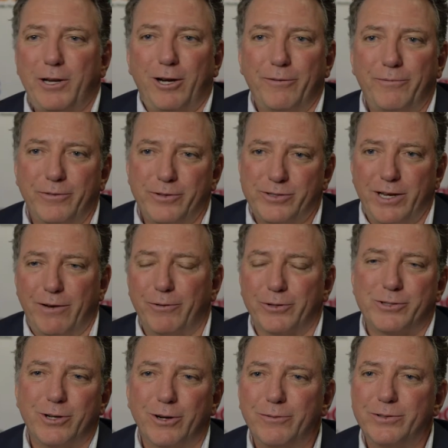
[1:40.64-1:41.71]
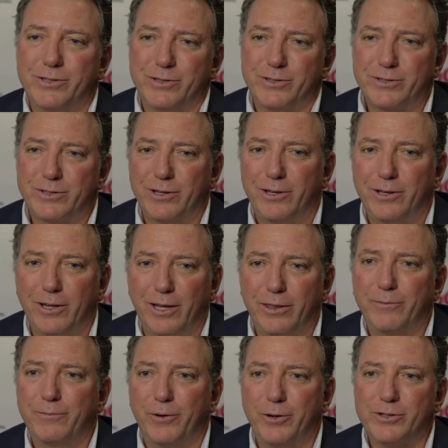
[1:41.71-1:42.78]
offers several services.
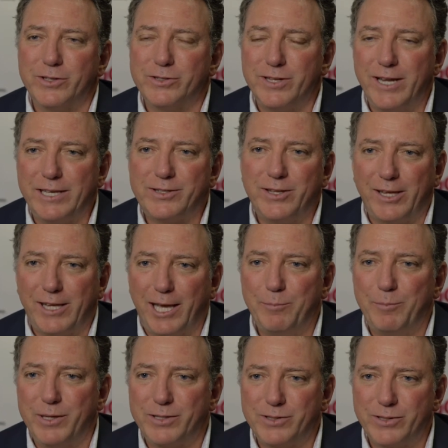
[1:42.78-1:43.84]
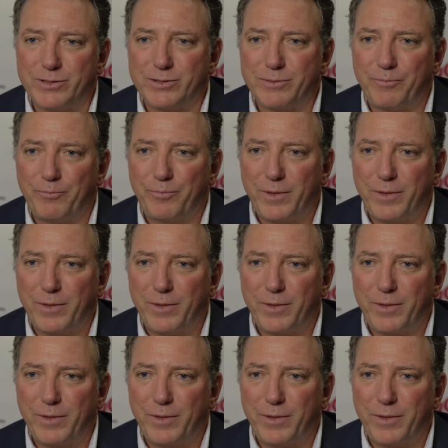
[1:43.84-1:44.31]
The first is an SDK business,